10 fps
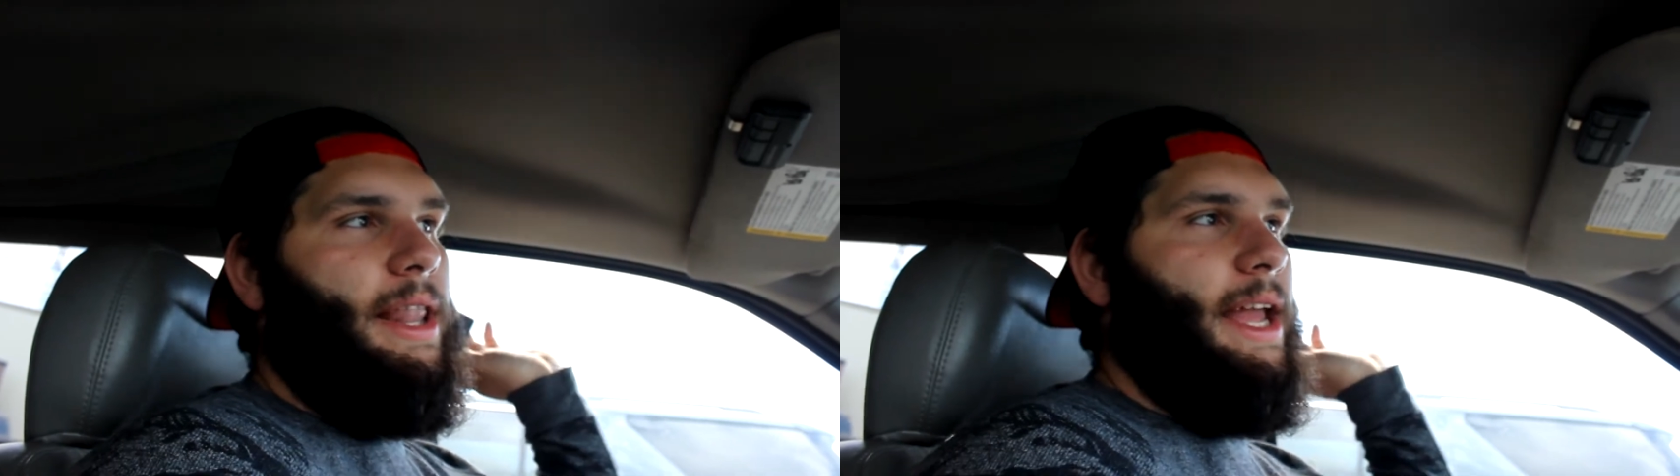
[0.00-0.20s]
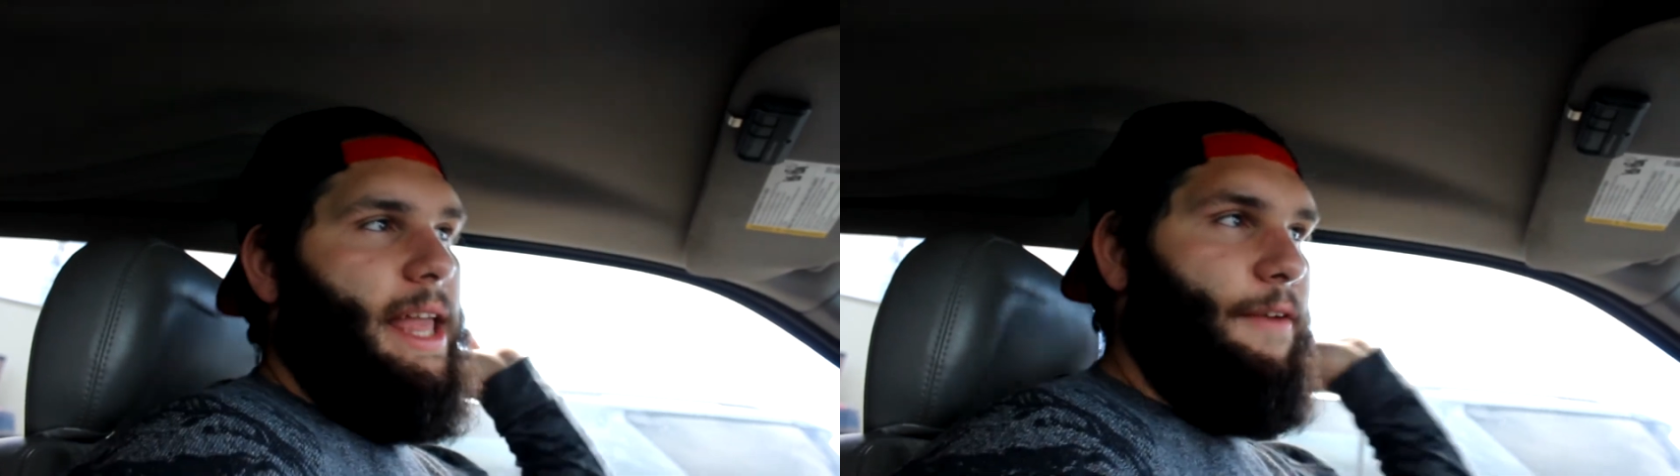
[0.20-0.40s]

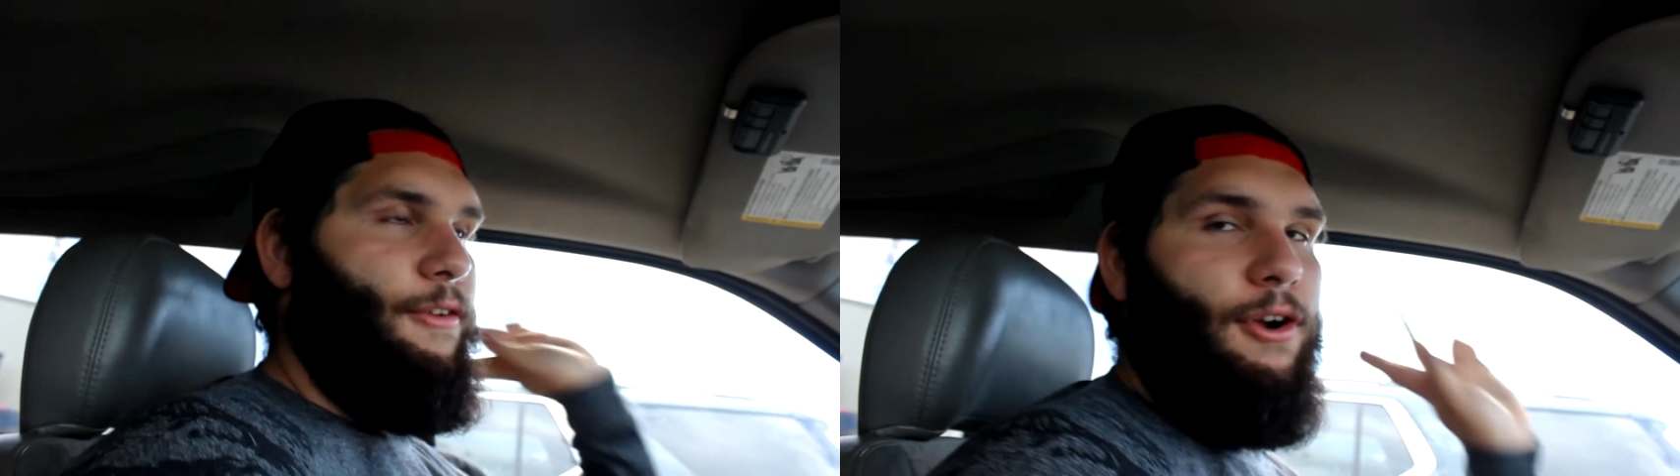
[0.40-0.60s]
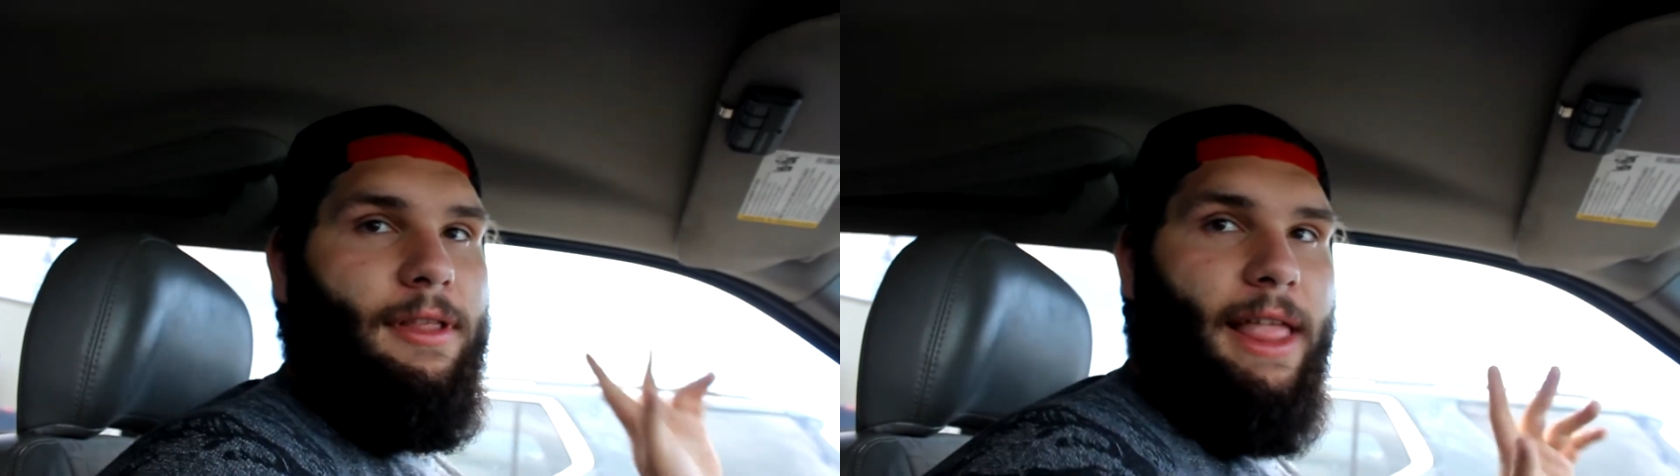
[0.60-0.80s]
like if
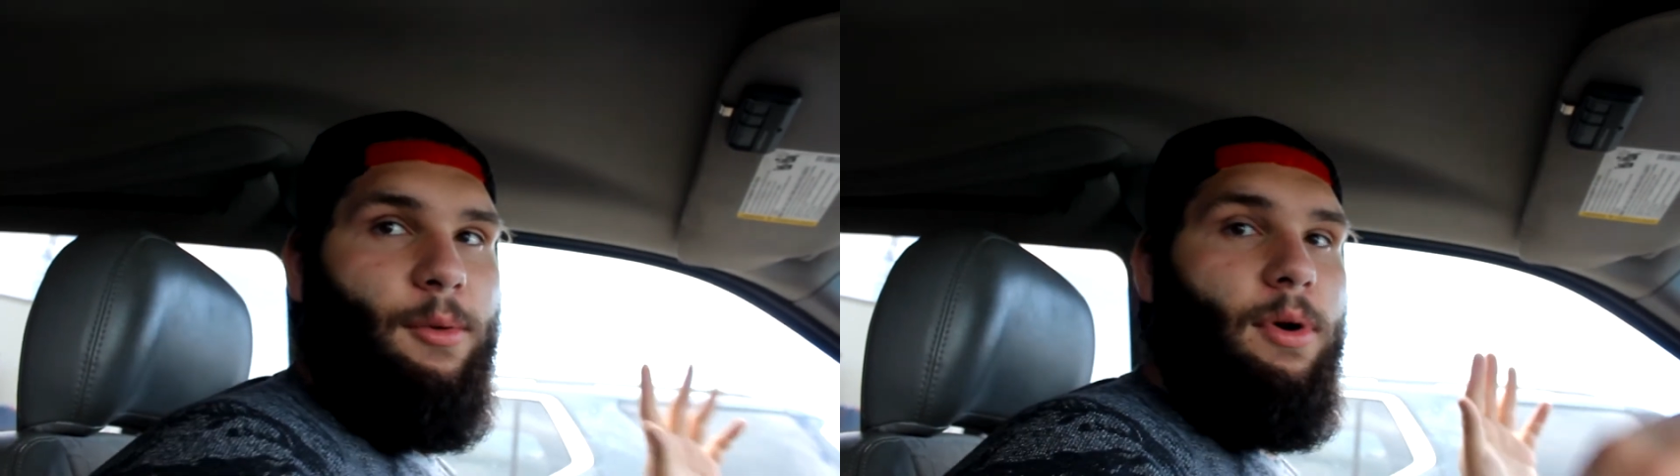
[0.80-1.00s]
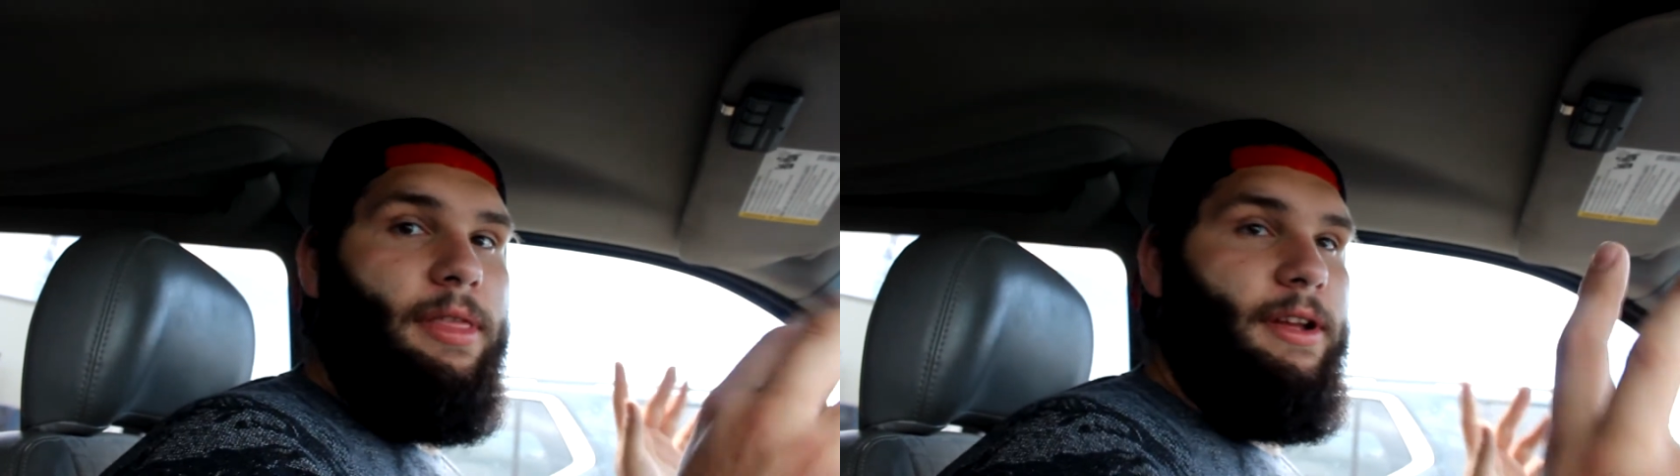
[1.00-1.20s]
you're on
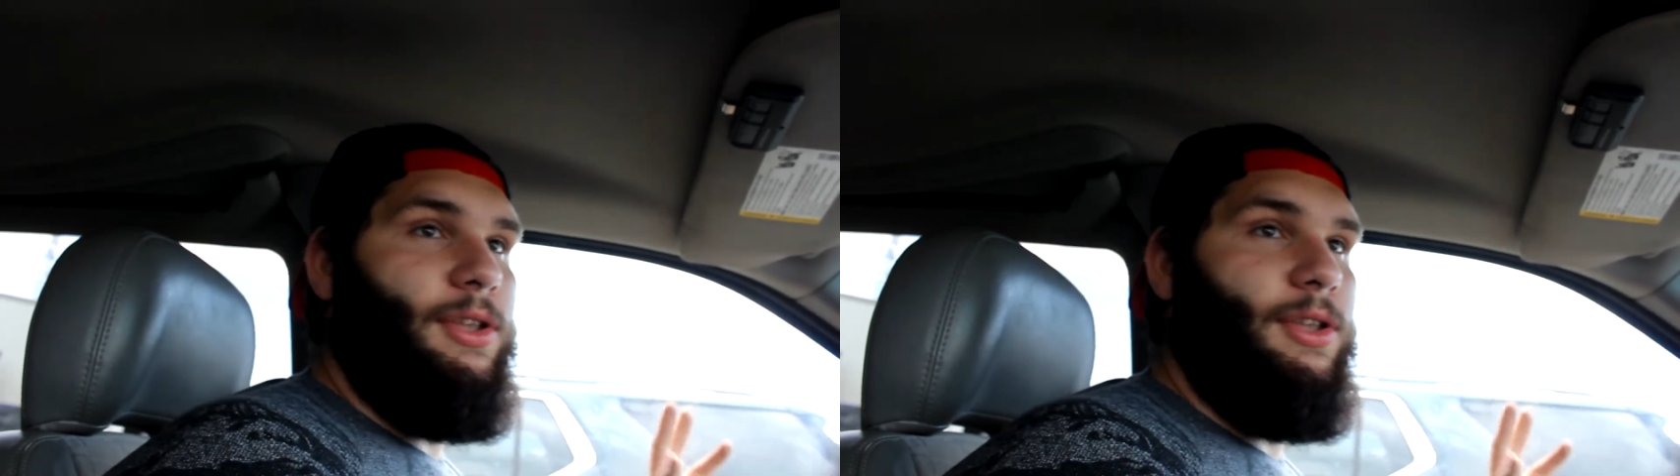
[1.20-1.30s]
like one